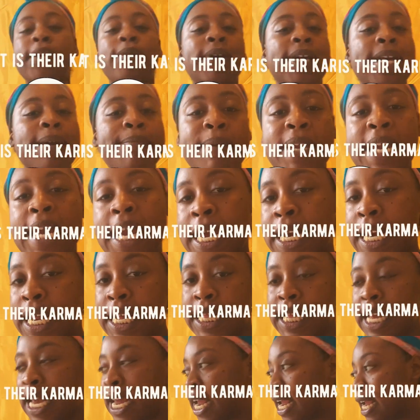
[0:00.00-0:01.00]
it can be
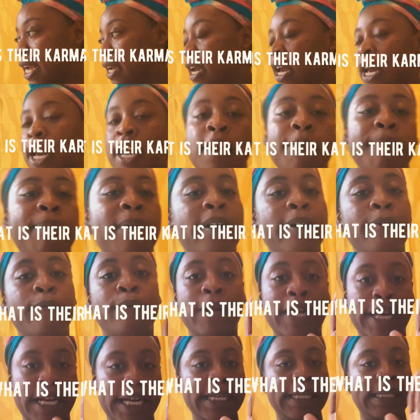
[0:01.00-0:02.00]
anything, but
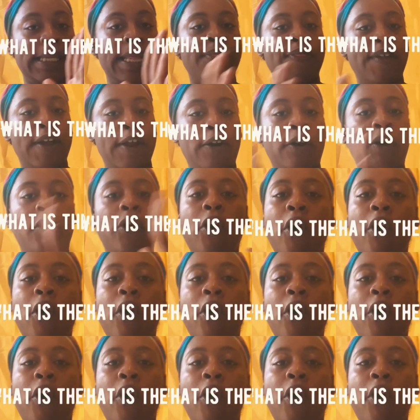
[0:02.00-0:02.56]
what is their